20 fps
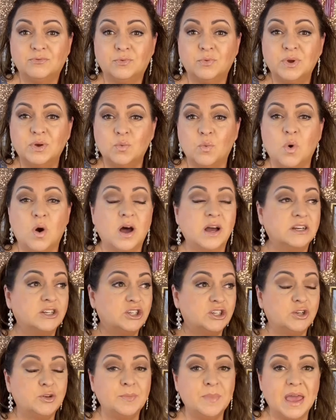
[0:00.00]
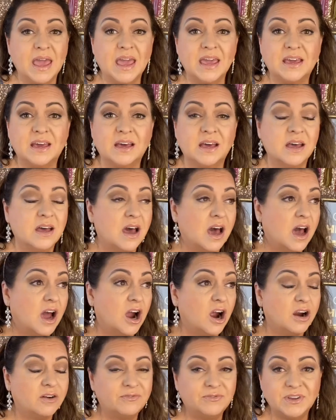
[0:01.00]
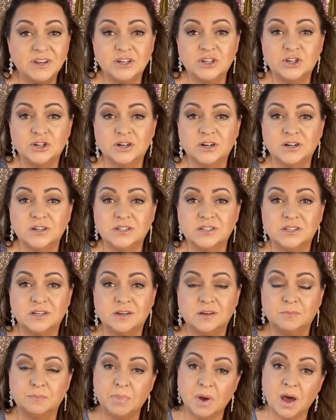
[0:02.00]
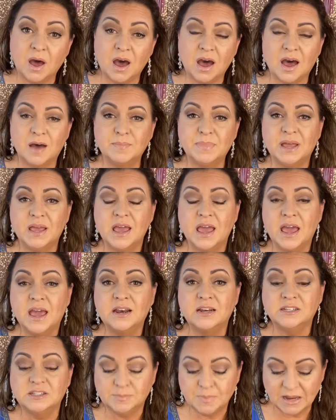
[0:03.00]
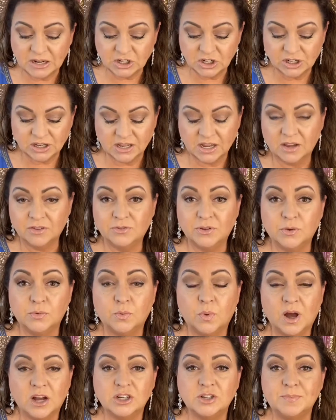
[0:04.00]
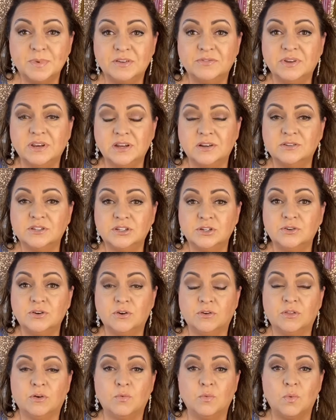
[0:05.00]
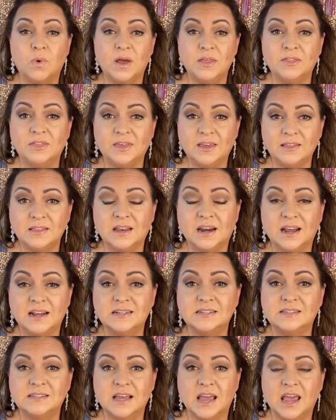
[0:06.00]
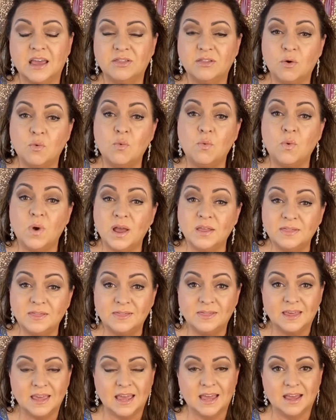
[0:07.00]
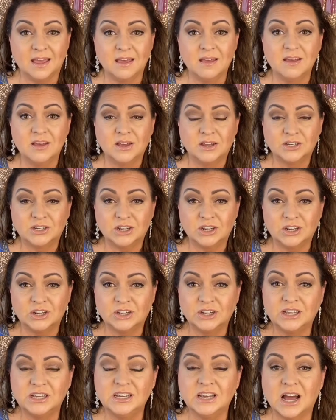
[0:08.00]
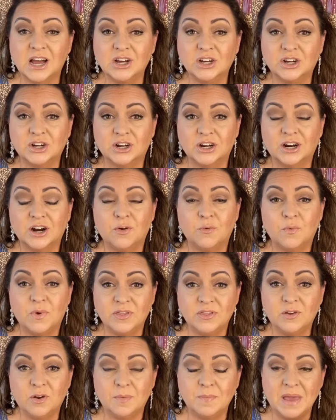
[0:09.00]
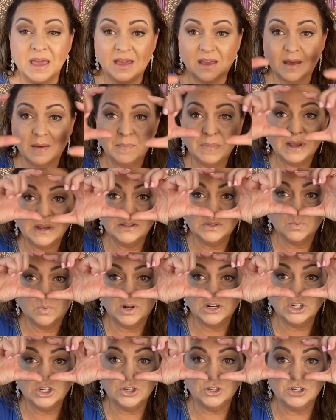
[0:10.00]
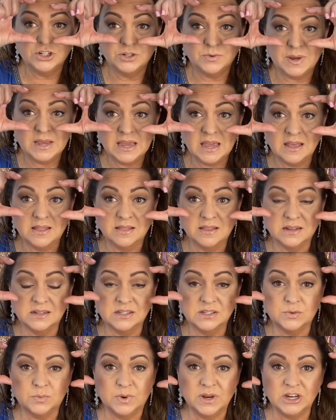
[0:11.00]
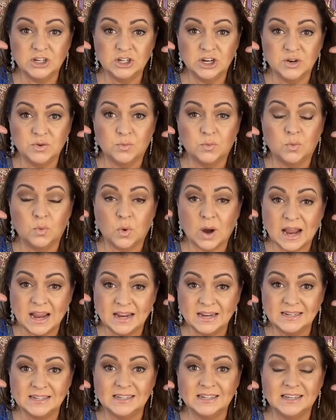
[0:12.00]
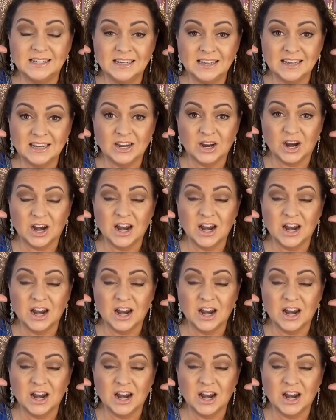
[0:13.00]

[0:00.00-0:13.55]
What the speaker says: We want to make our features pop. And especially if you watch my videos, you know the one thing that I say, the one thing to look younger with your makeup is what you're doing in this region right here.